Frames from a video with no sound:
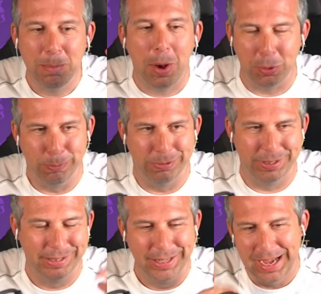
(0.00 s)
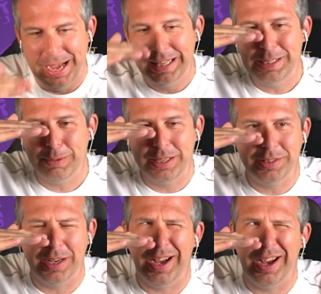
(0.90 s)
models. These
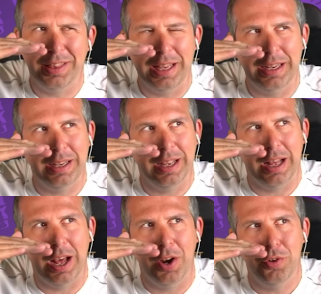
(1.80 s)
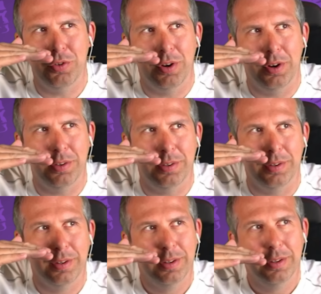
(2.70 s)
ones are, I think,
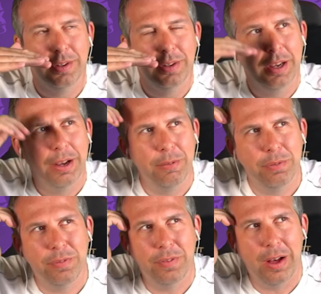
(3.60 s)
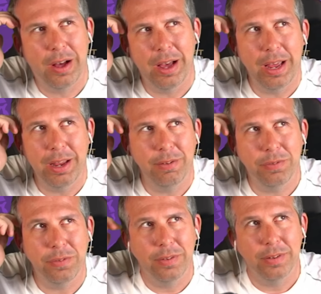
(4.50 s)

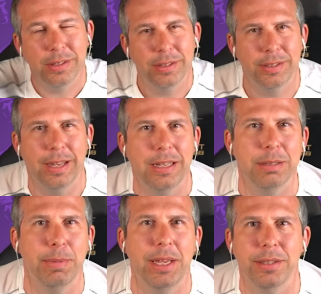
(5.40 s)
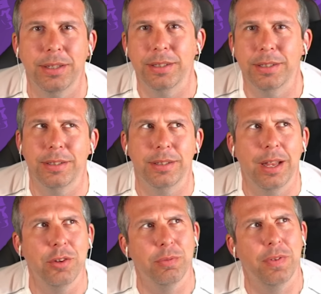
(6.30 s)
105 centimeters,
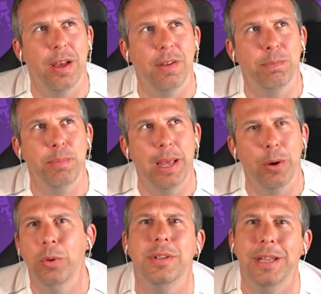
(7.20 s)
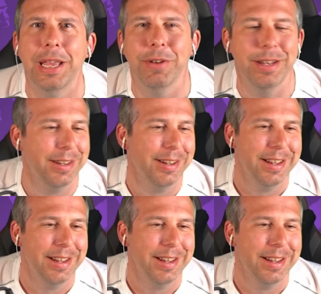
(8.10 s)
105 mil even.